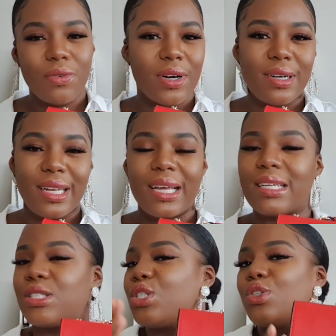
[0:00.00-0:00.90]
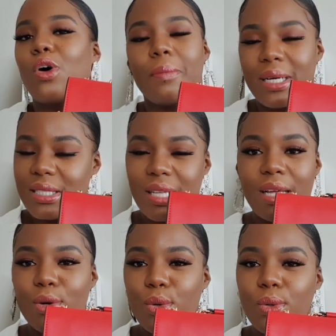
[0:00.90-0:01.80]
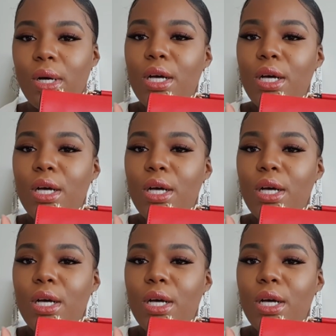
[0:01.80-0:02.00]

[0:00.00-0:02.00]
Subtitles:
Like, that's just not my style at all.